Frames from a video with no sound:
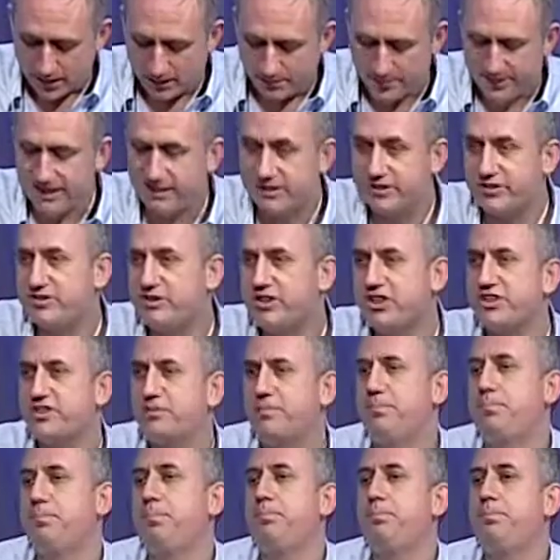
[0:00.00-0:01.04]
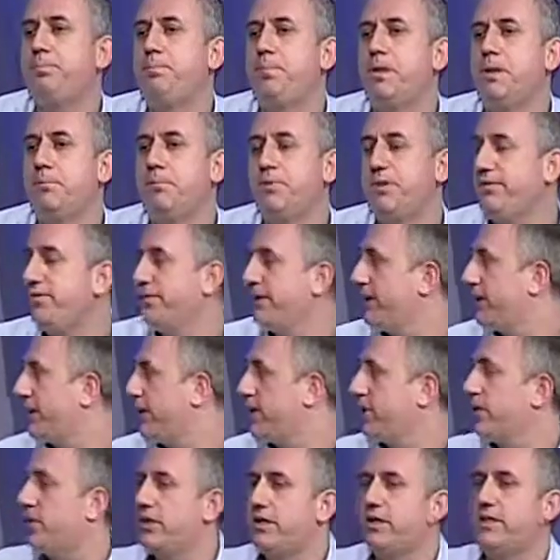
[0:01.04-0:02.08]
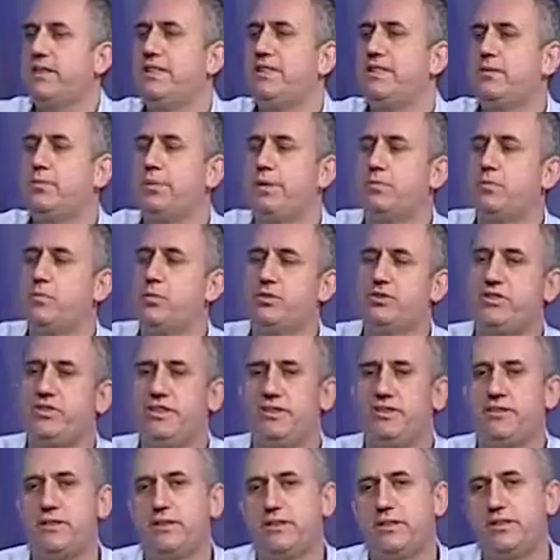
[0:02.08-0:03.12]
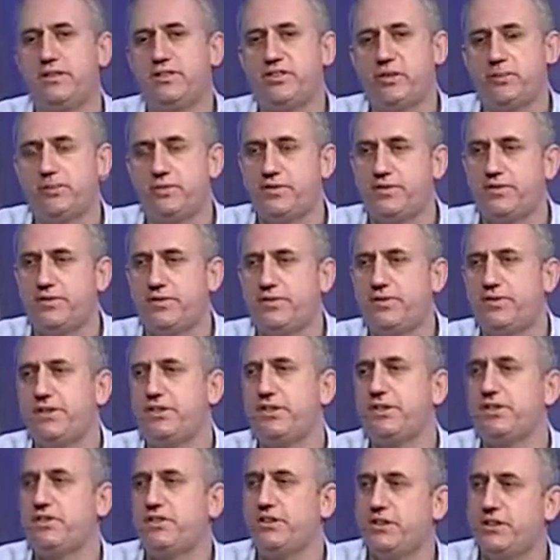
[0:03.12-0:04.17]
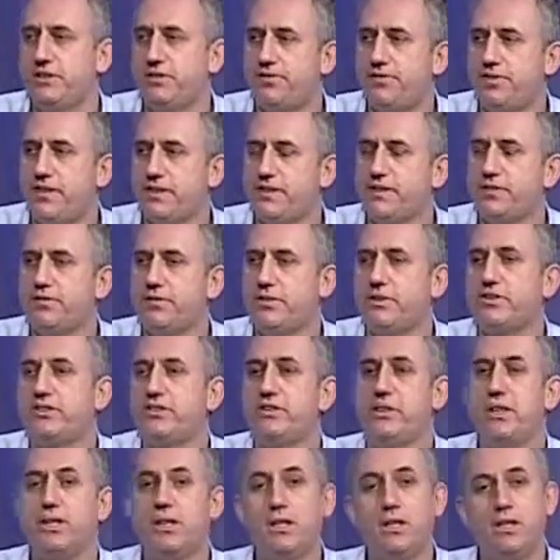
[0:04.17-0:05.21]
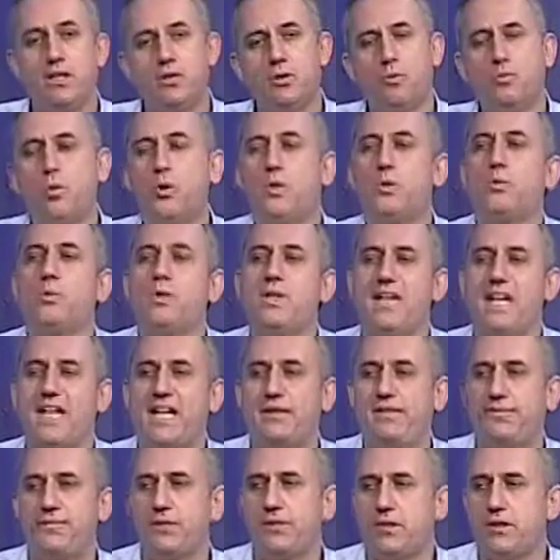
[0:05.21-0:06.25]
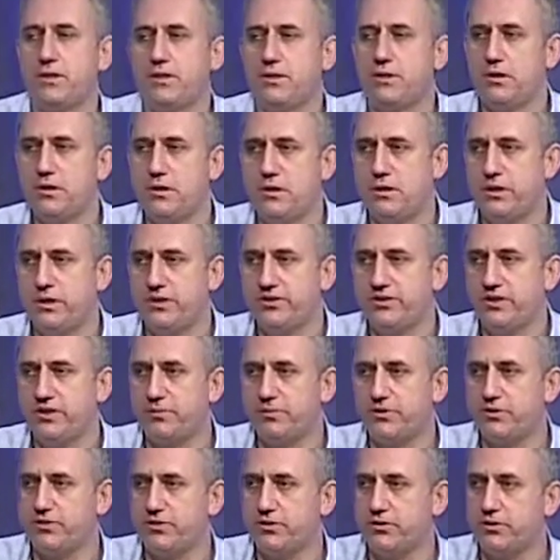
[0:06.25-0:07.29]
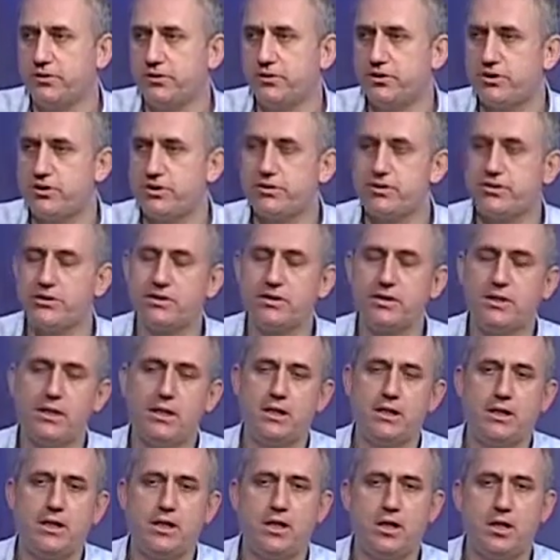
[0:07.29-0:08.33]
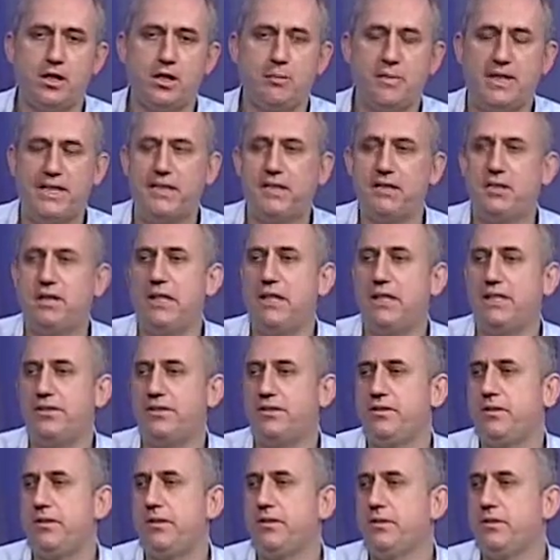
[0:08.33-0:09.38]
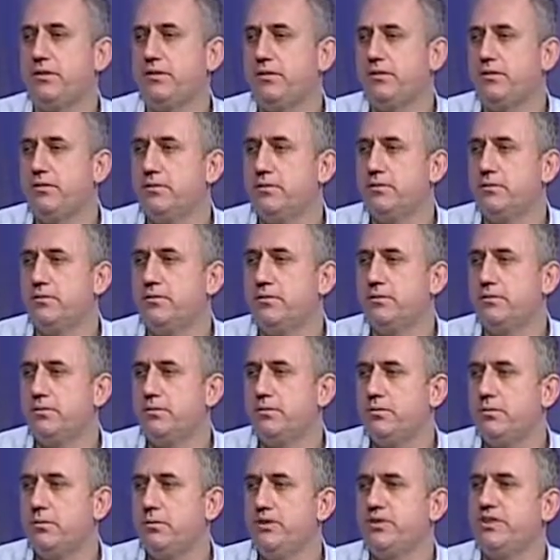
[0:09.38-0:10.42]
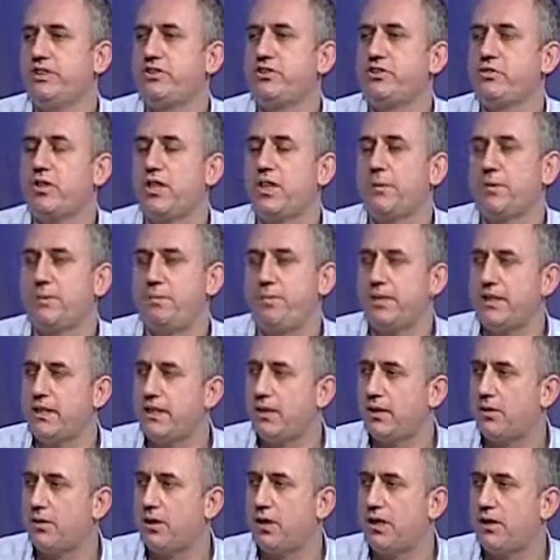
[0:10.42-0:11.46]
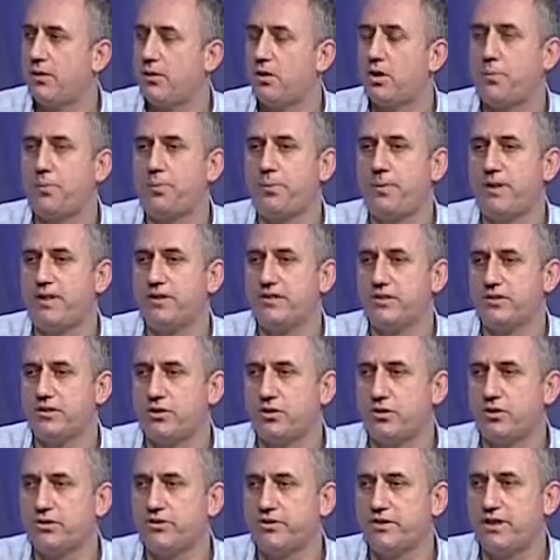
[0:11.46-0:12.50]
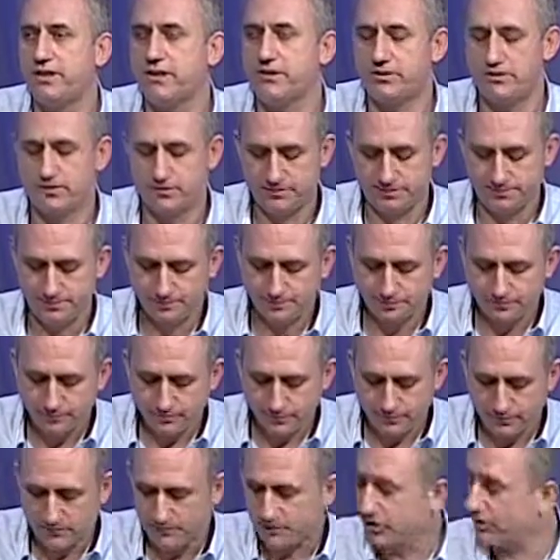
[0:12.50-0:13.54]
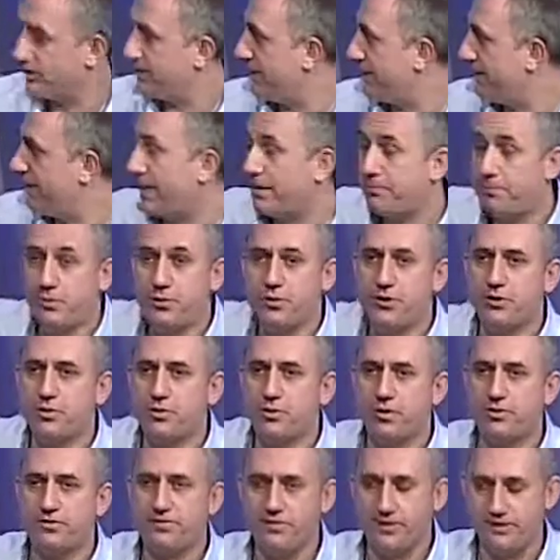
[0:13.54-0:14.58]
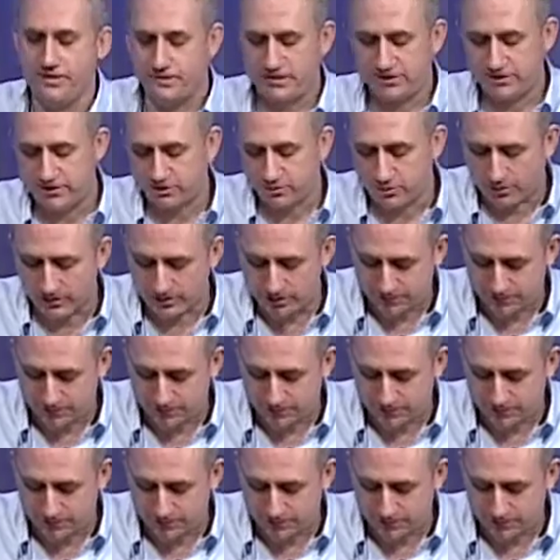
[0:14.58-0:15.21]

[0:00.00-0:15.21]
He's just briefly going to go in a little bit more detail in terms of efficiency and effectiveness, what we're after in terms of solutions, and describe a bit our operating context. Don't let that put you off. It's quite